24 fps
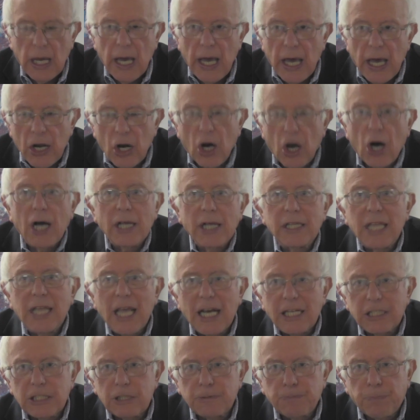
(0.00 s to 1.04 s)
and are
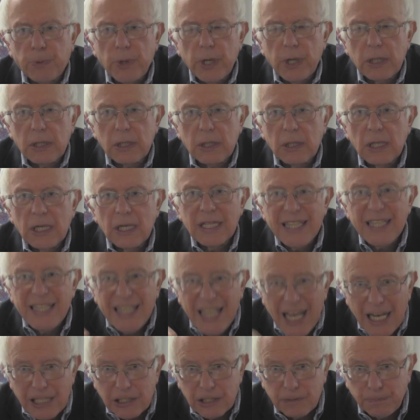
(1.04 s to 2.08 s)
desperate
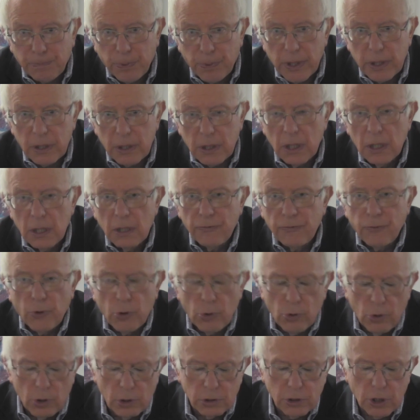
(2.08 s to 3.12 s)

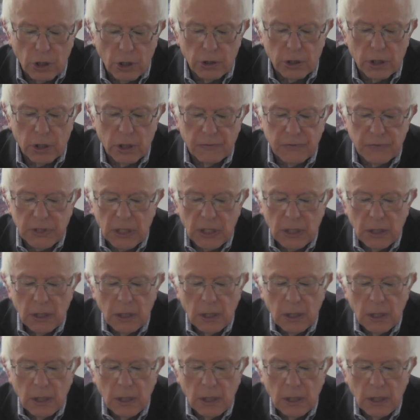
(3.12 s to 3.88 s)
for alternatives.